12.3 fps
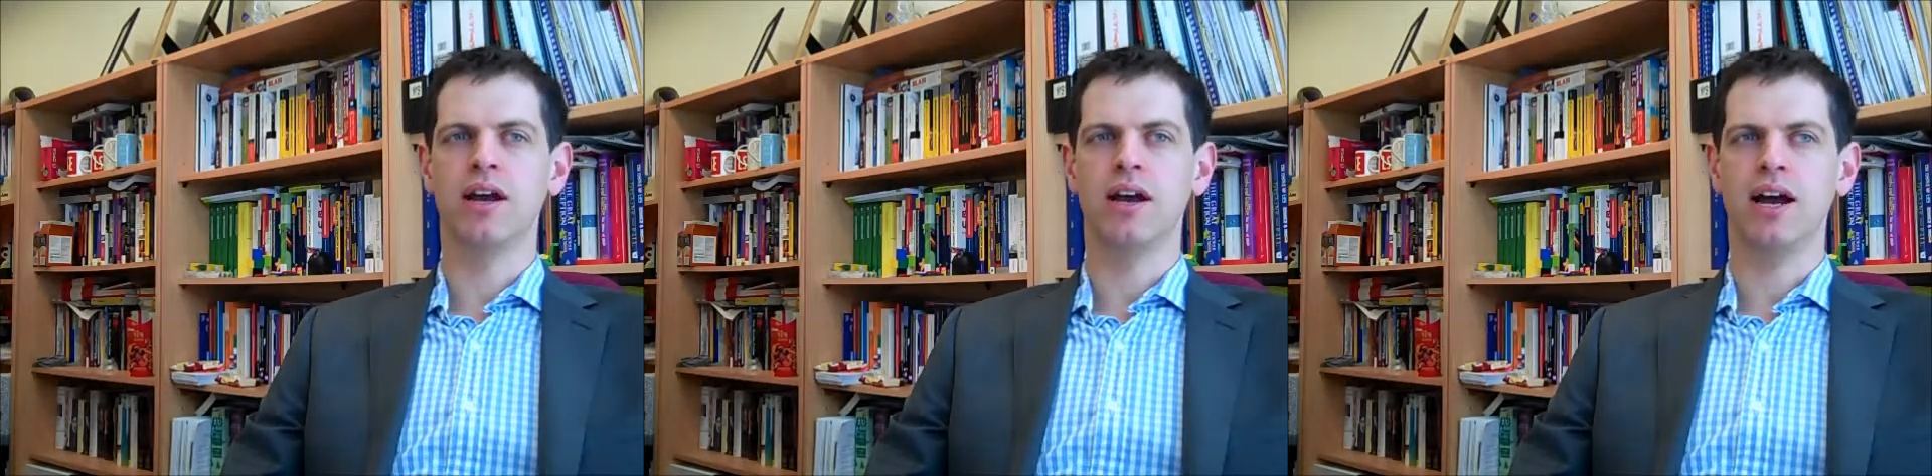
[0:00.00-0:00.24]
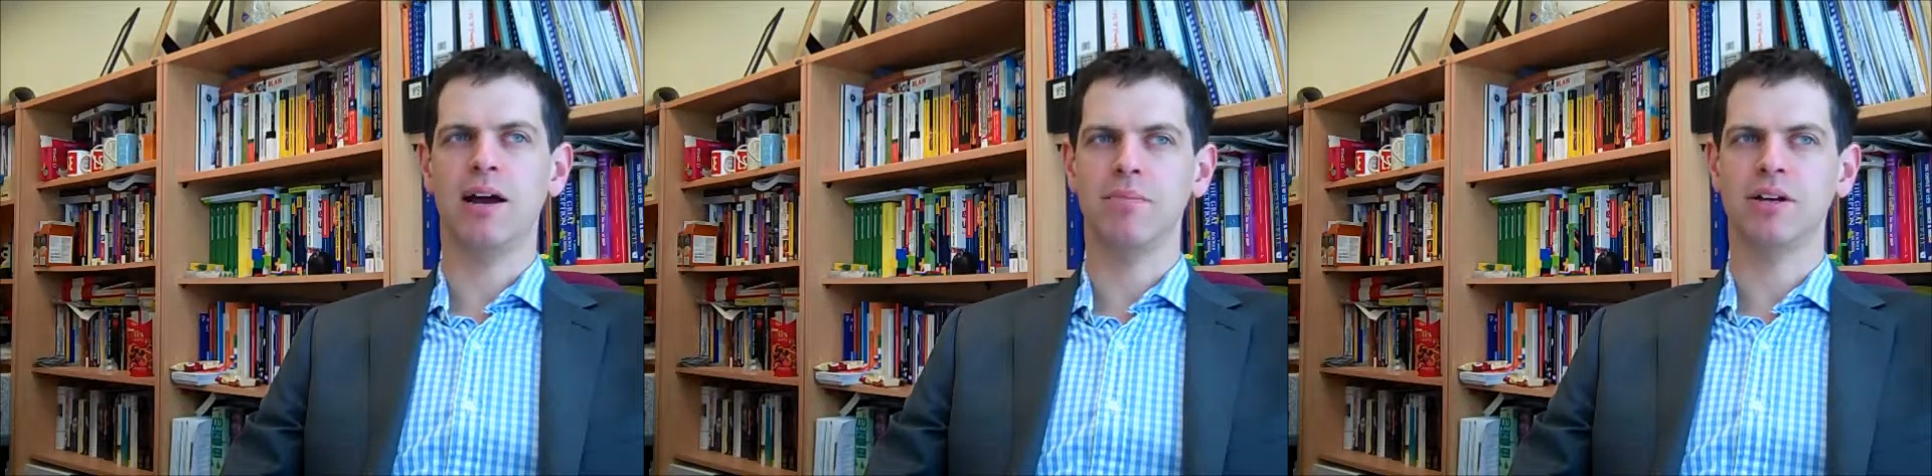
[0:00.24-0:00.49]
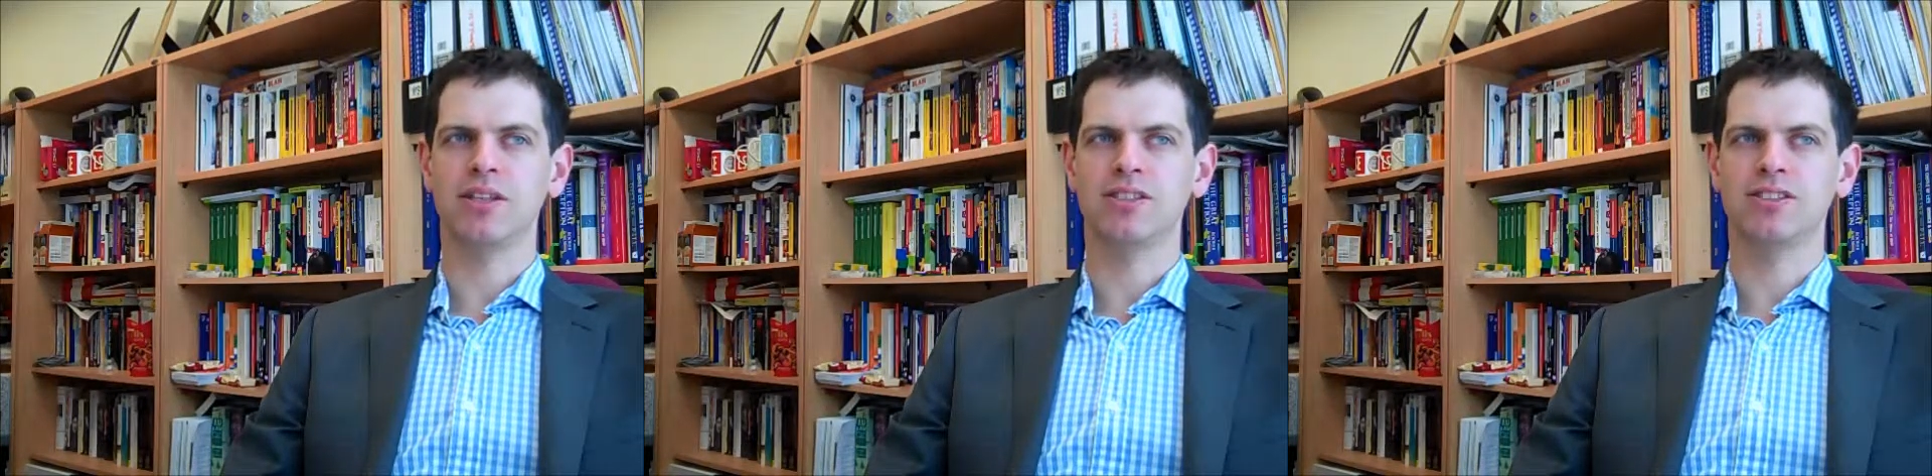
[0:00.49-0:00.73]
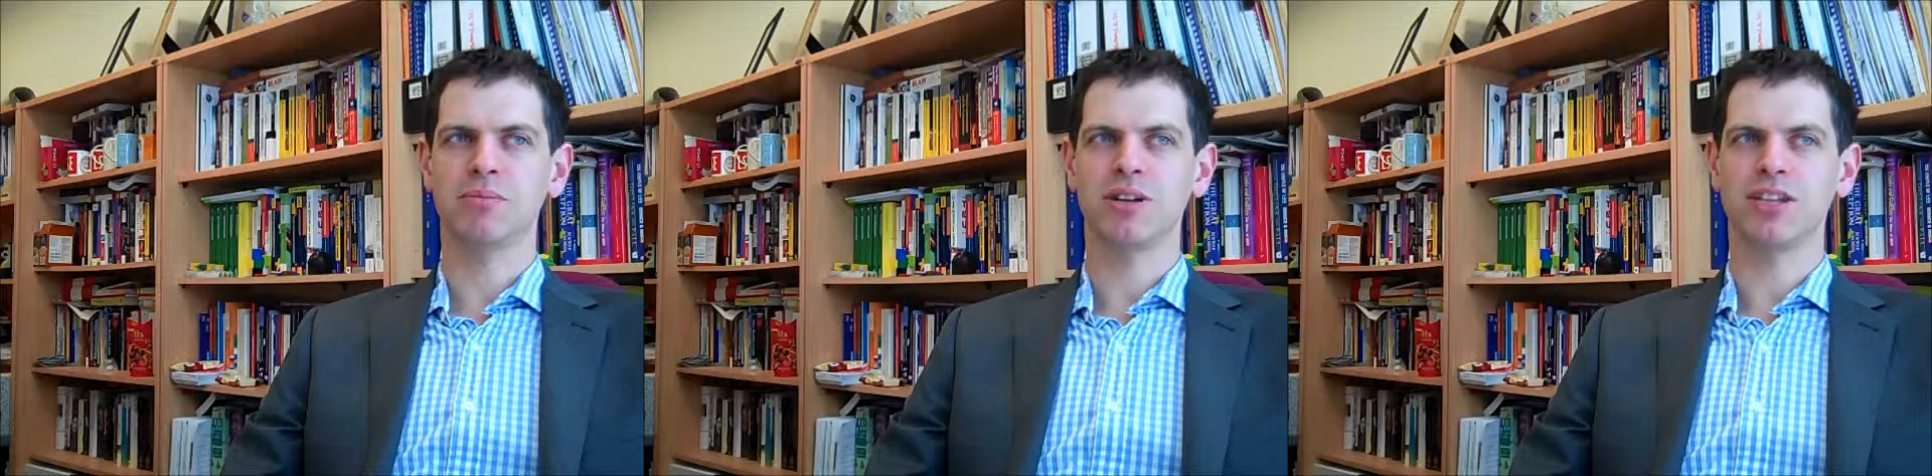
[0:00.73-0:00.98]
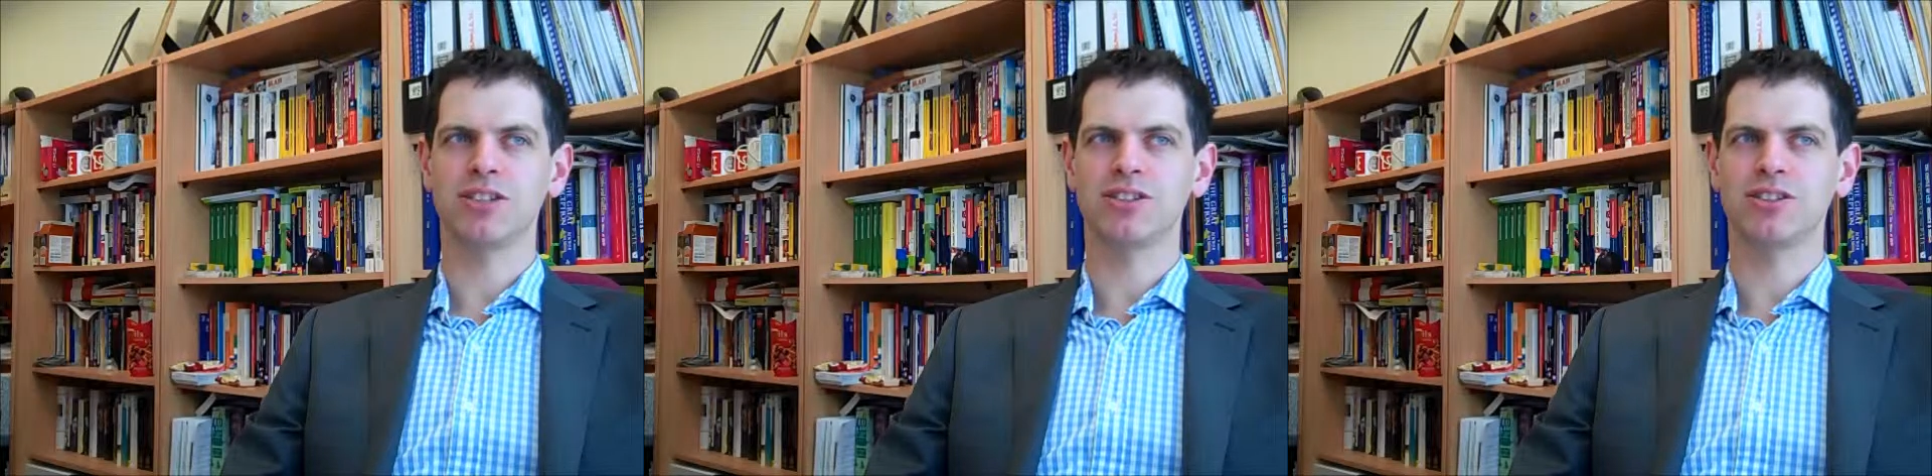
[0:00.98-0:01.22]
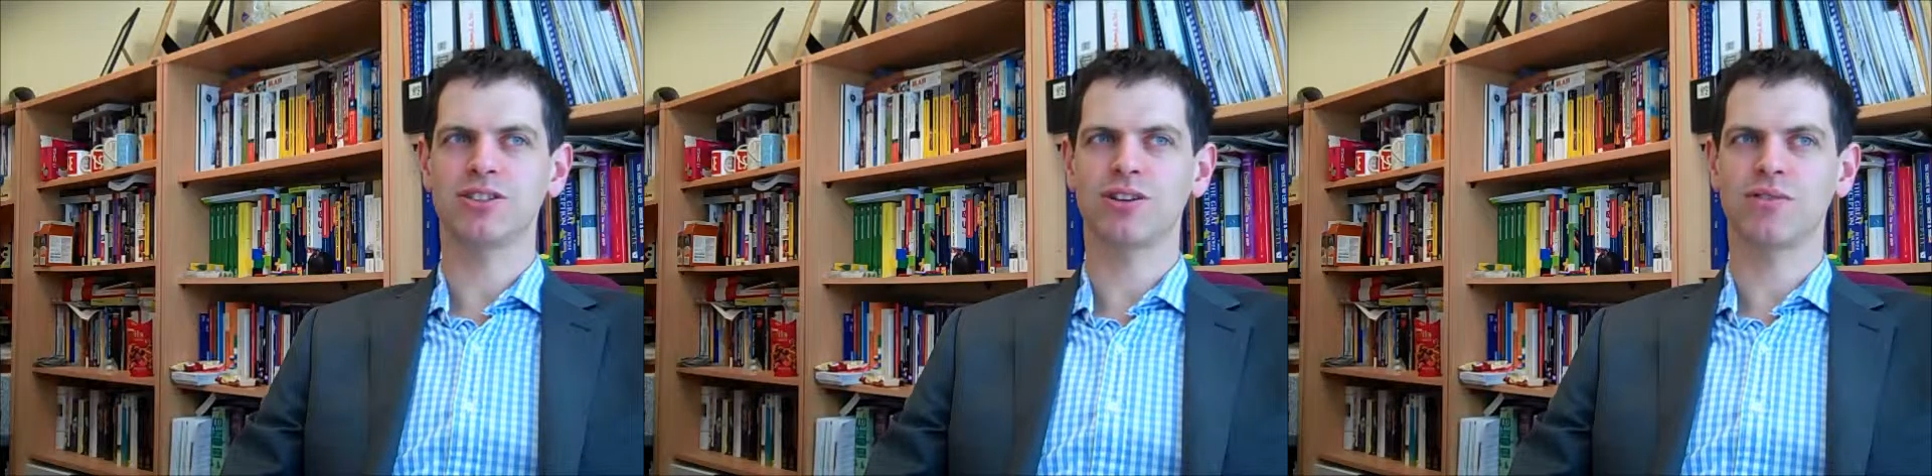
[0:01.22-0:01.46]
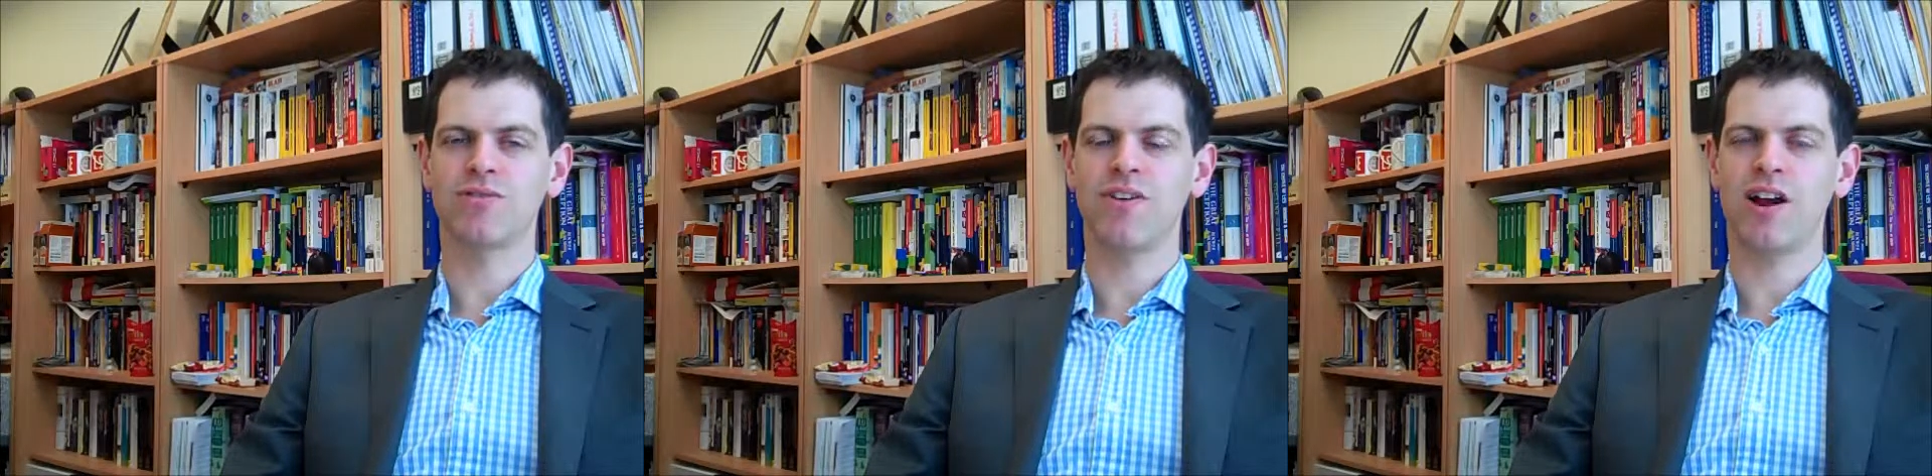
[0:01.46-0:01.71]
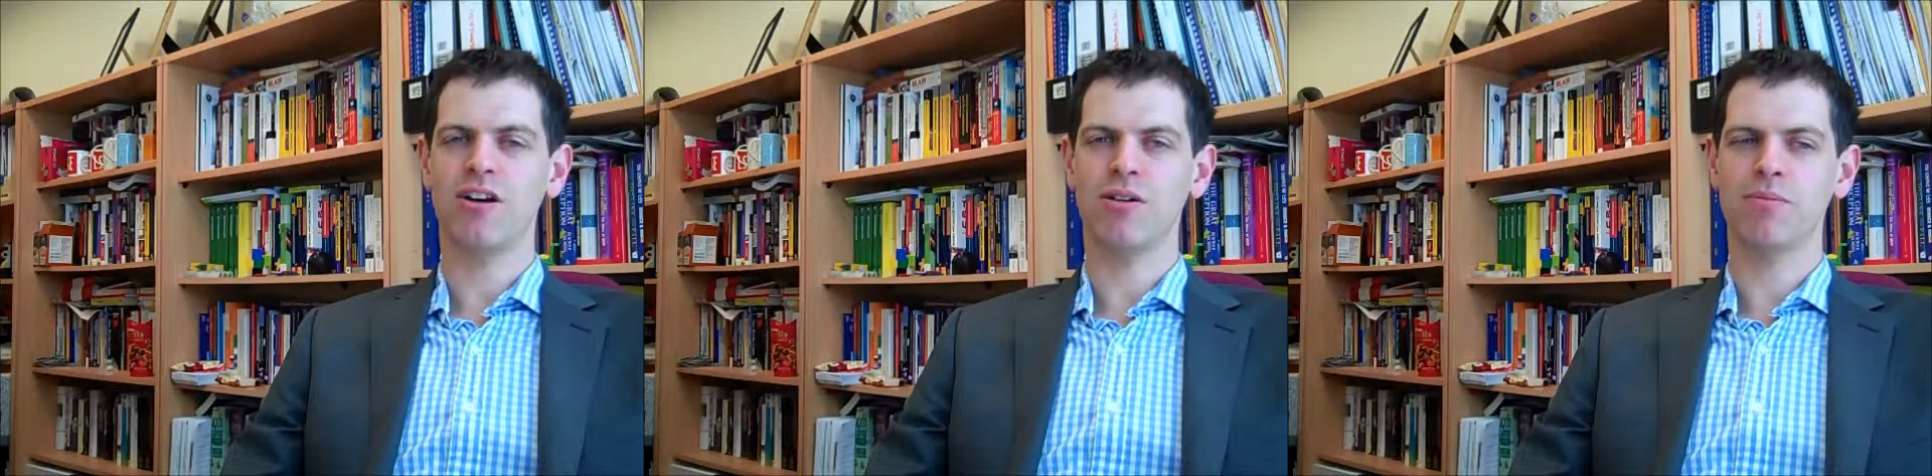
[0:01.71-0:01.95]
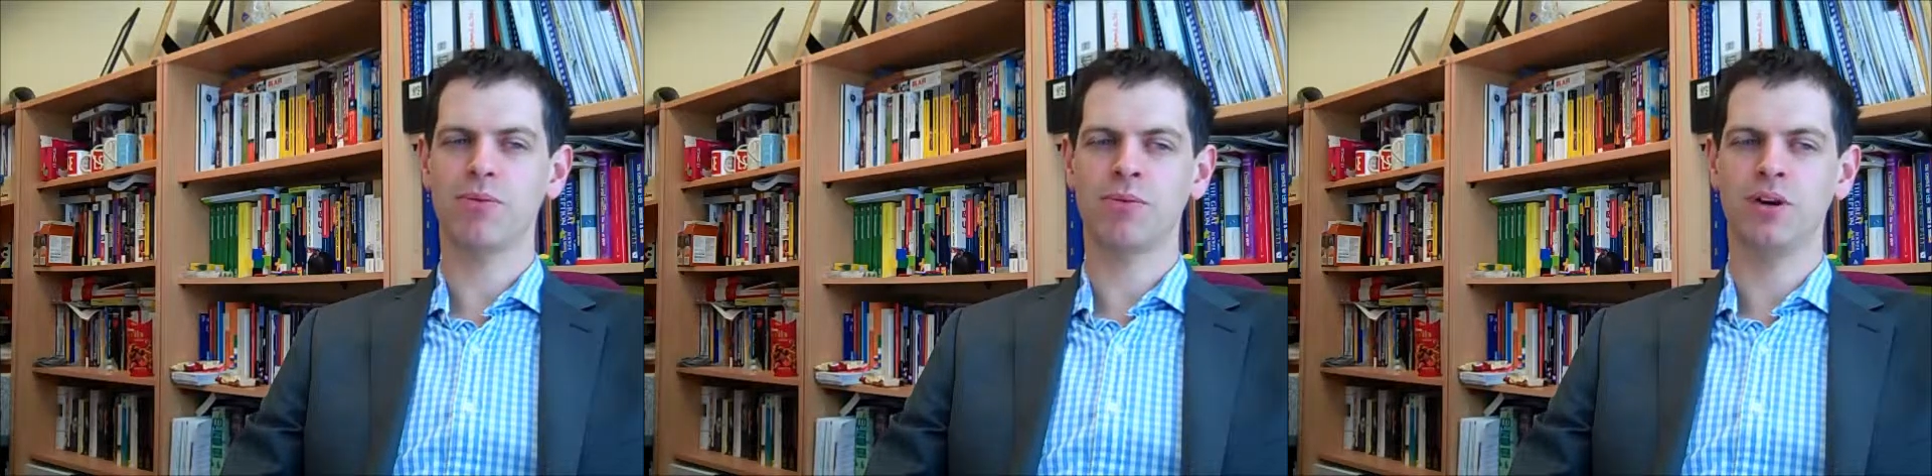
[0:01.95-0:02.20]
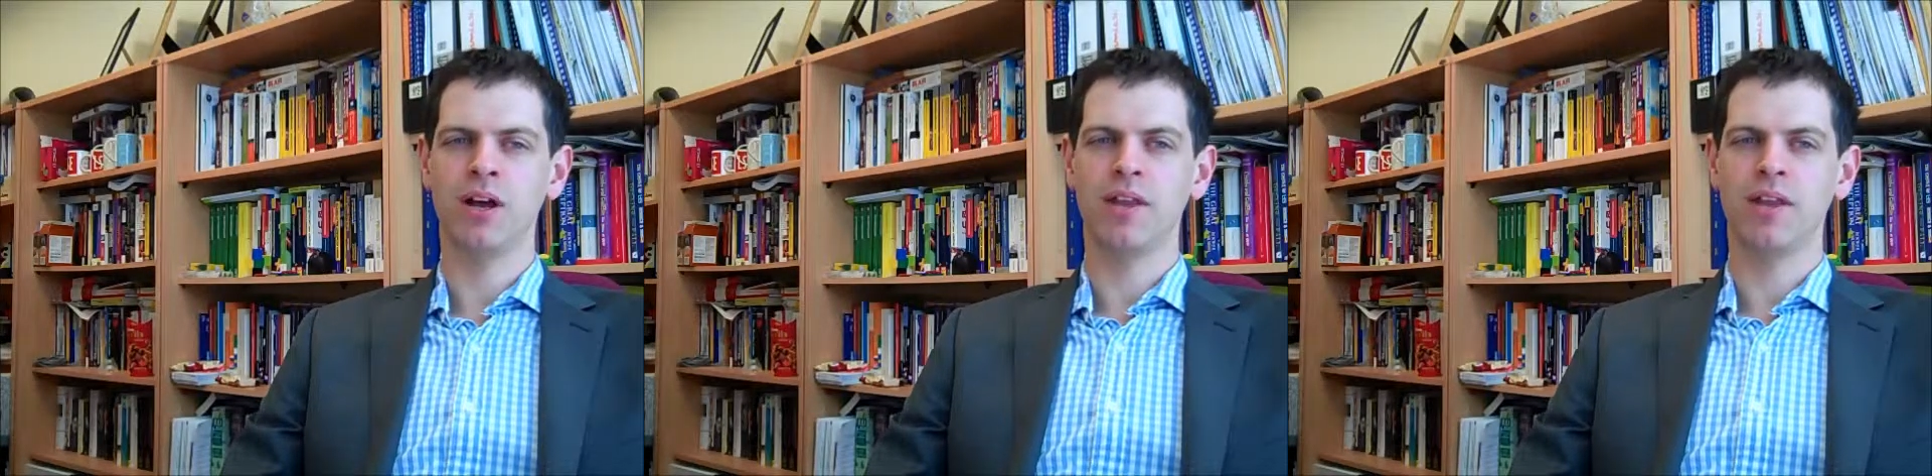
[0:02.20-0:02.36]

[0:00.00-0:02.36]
and because simulations are so variable,